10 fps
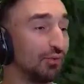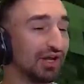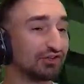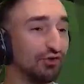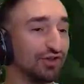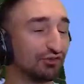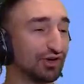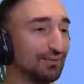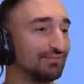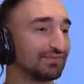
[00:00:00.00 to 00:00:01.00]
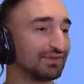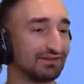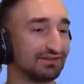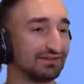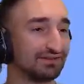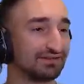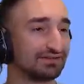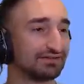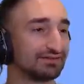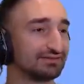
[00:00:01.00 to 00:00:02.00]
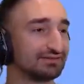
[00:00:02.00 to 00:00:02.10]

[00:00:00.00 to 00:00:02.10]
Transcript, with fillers: We get 2v3 right. I'm on the way.